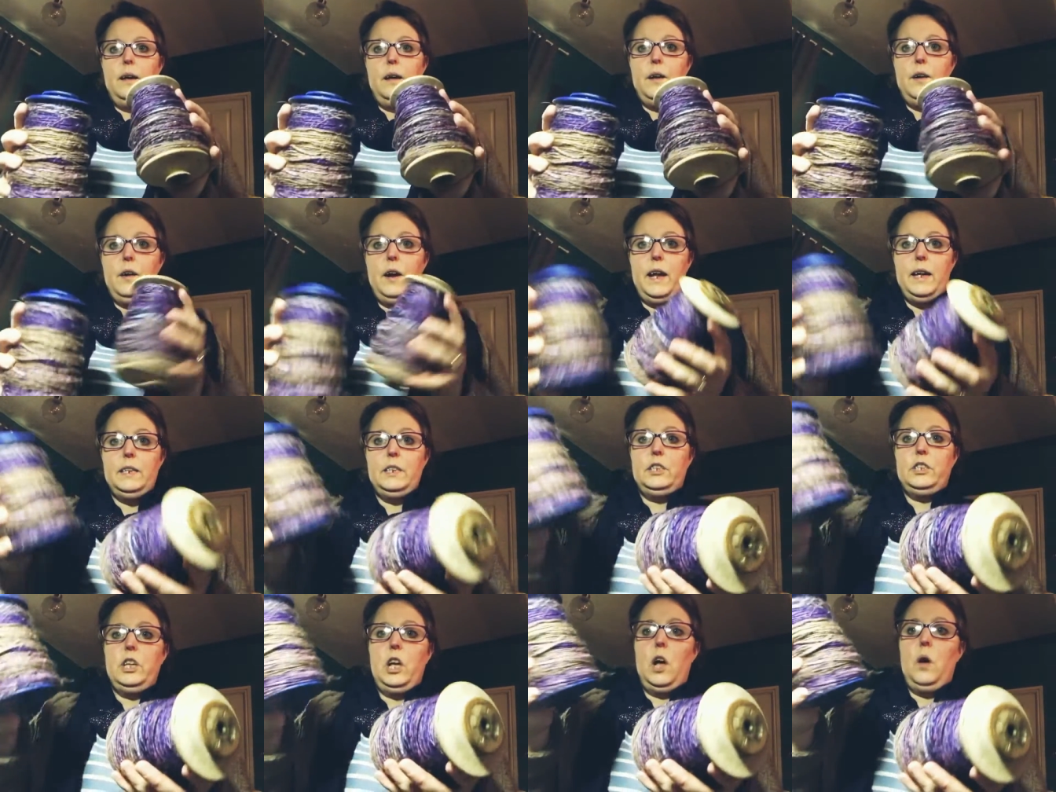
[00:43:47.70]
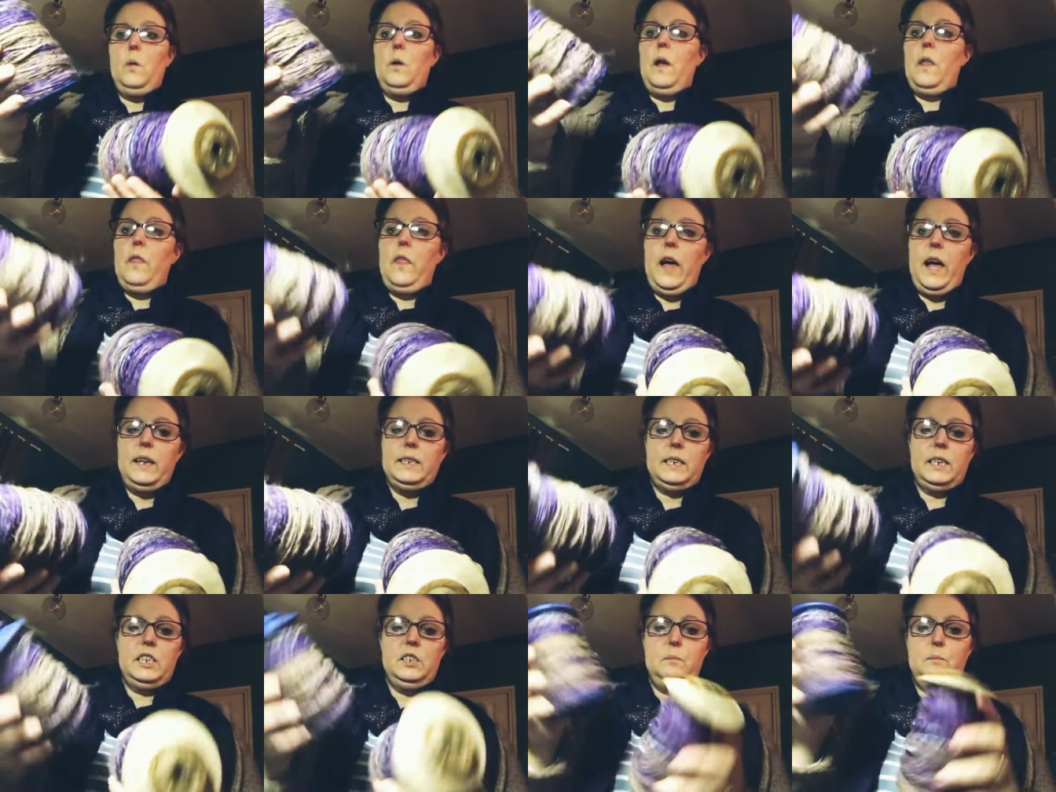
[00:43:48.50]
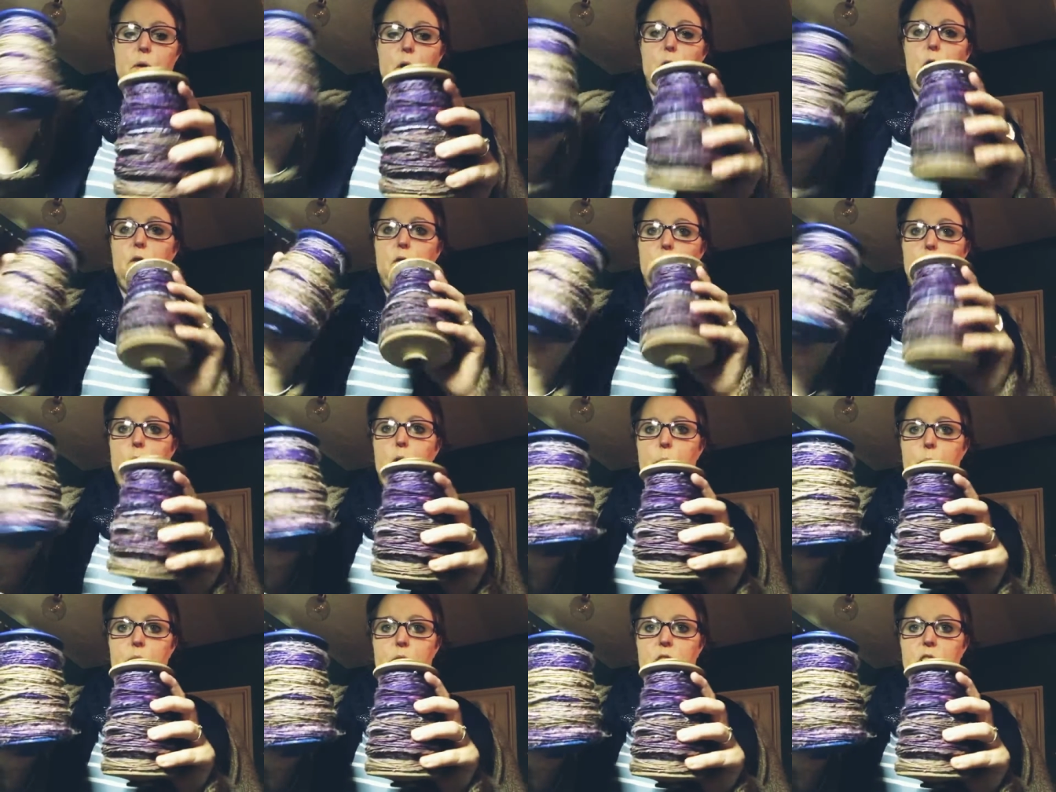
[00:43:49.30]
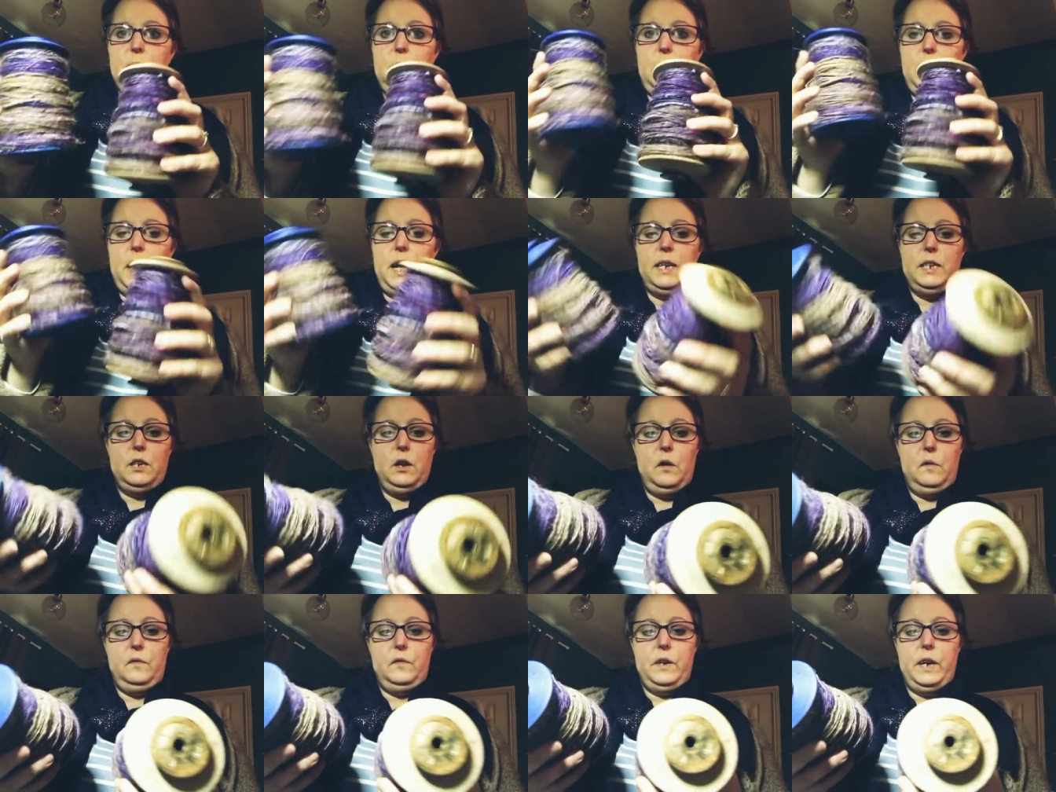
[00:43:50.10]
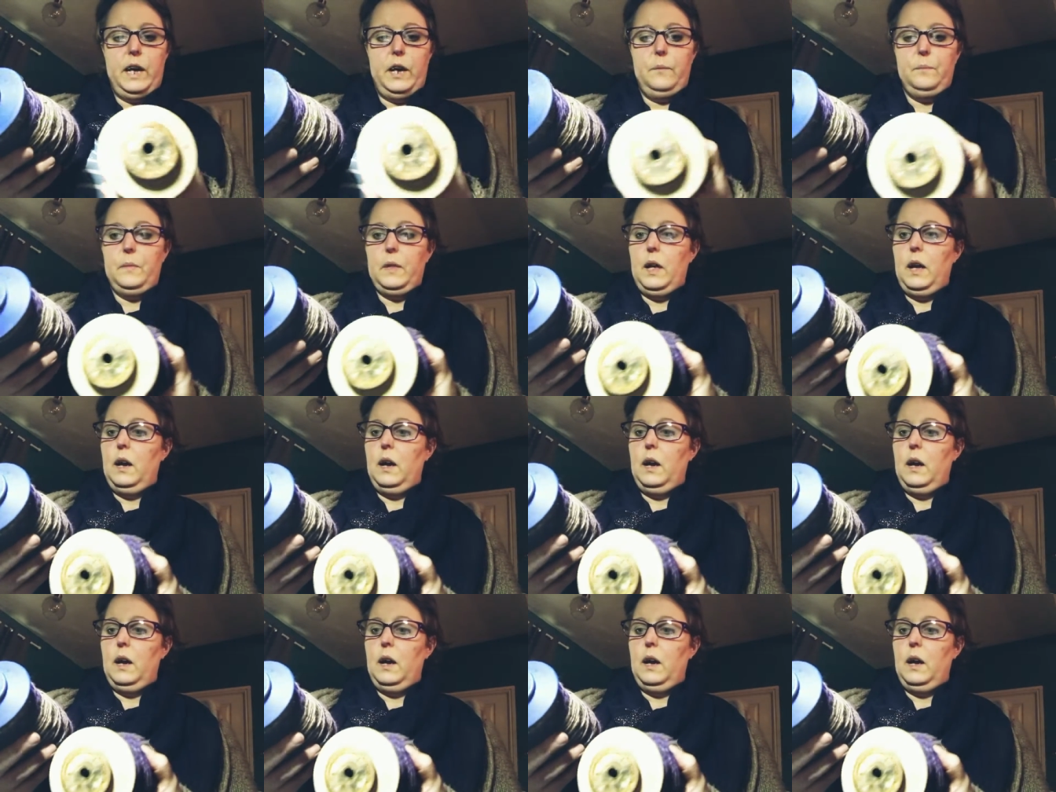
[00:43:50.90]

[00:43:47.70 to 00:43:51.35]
Right, so that is both the bobbins plied off now.